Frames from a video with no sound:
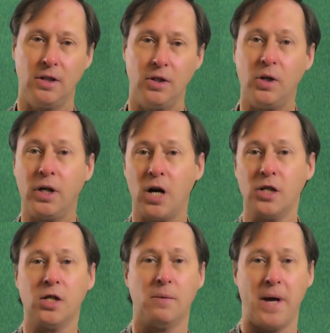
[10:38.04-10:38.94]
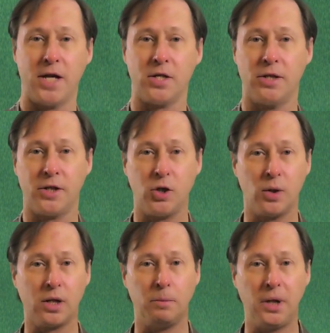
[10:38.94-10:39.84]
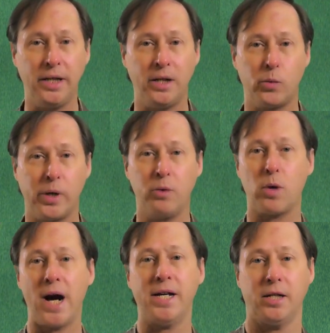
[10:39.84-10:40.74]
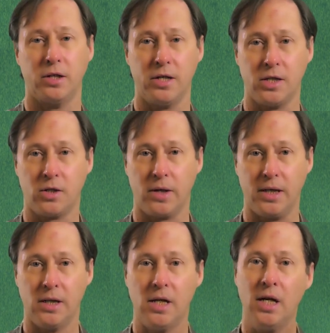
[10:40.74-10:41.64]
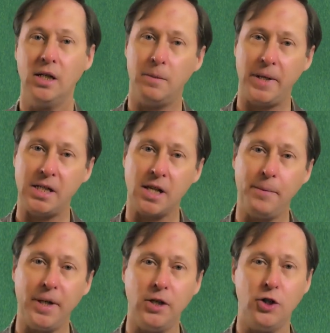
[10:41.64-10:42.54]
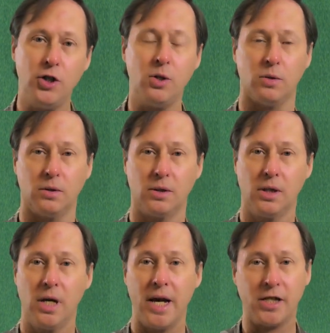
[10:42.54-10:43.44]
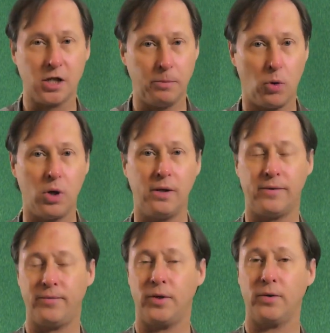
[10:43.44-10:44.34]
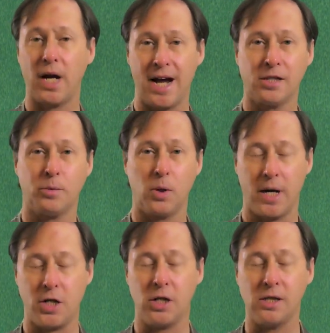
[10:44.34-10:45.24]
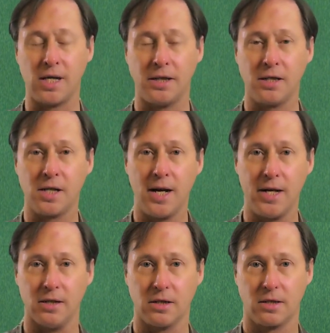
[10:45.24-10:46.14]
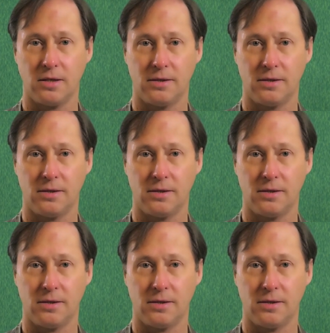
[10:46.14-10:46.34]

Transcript: You can also imagine that you are completely rewriting your history to be something new and supportive of your aspirations and desires.